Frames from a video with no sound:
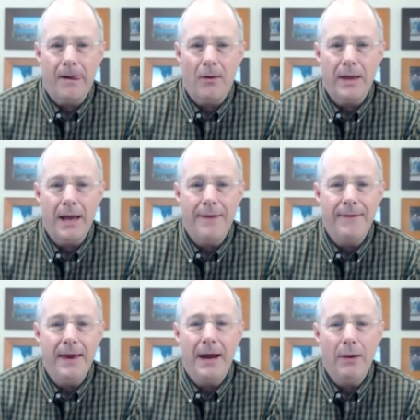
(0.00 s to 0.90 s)
Okay. And
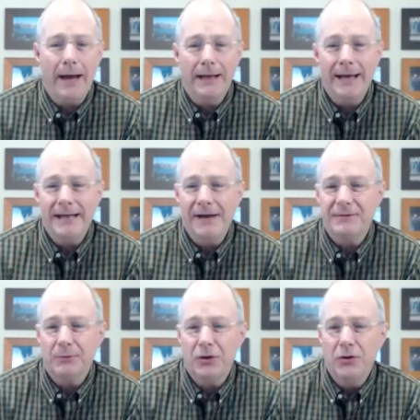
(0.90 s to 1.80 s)
then I, would like to have
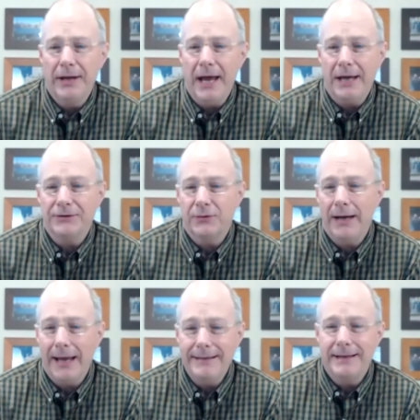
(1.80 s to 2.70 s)
some Q&A. So
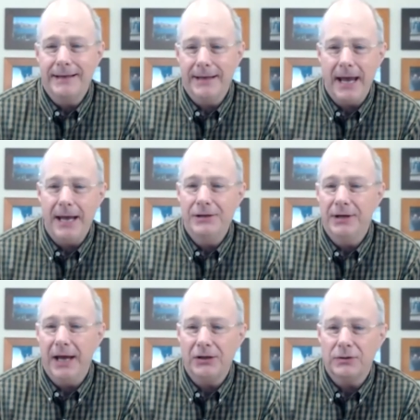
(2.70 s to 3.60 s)
I'd like to engage
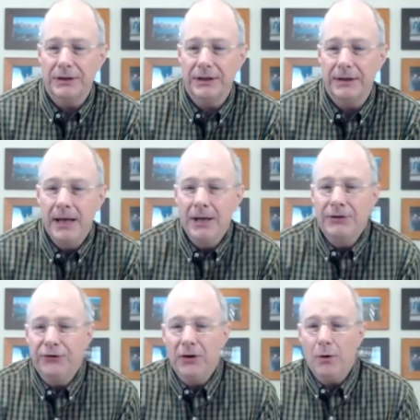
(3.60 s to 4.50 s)
and actually
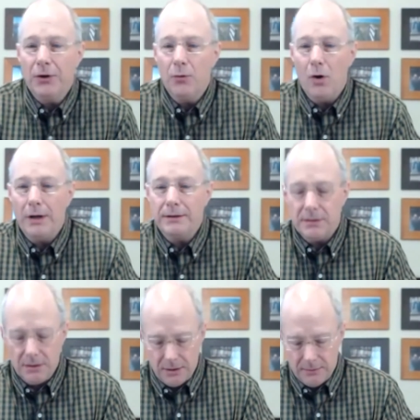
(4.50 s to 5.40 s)
see what you want
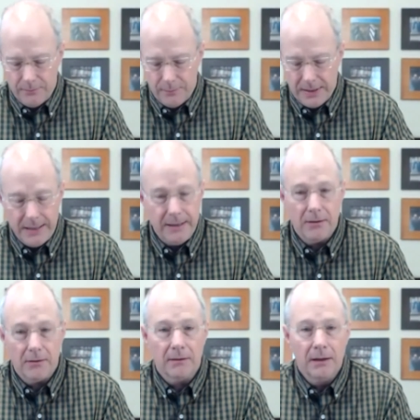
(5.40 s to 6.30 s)
to
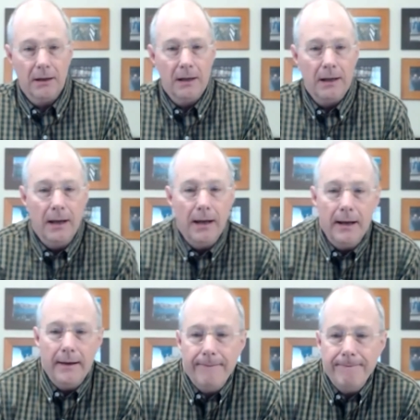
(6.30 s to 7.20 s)
hear
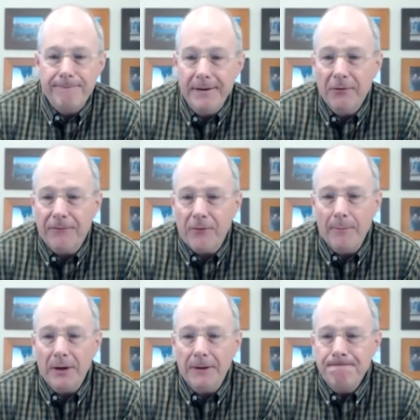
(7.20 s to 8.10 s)
hear
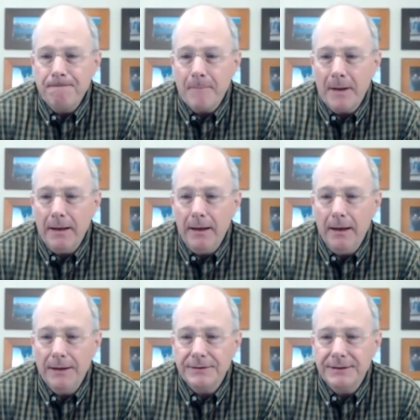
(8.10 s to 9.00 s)
from me.
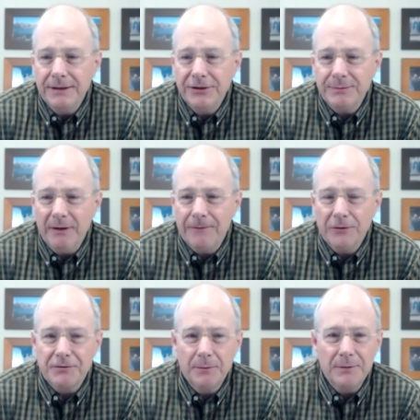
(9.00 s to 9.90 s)
And as I said, this is my
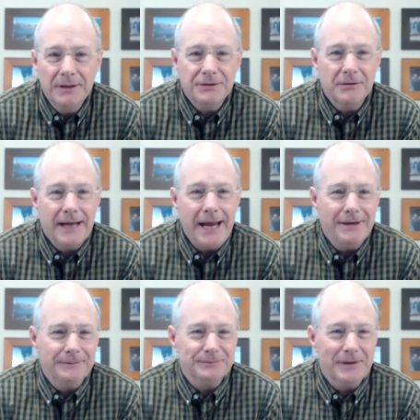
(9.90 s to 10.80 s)
first trip to District
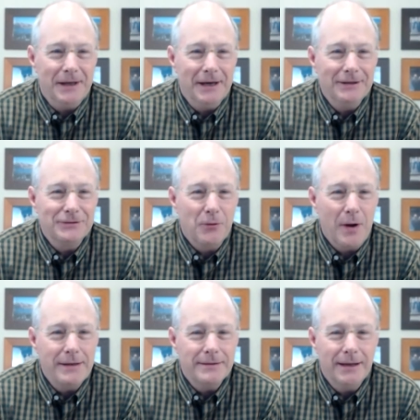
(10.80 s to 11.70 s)
8, and it's
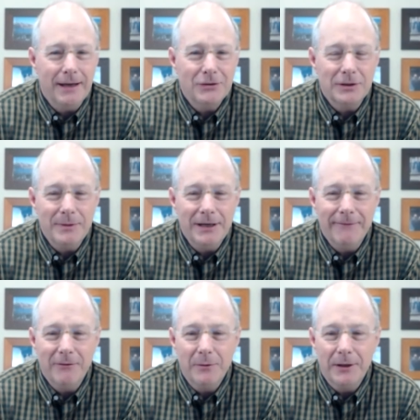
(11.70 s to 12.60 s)
great to actually meet
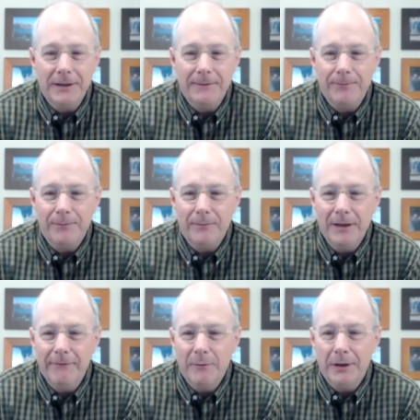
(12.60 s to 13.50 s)
everybody, meet
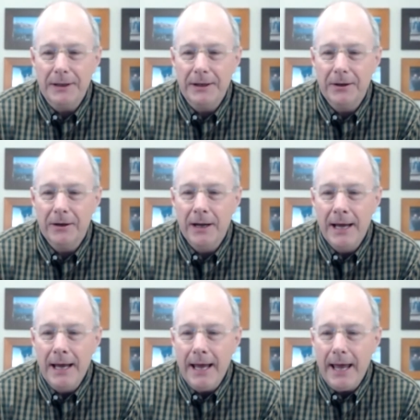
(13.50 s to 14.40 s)
everybody here.
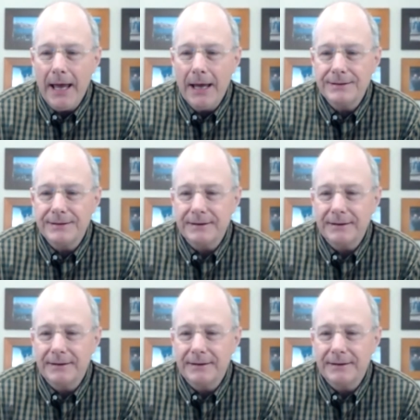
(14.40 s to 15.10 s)
As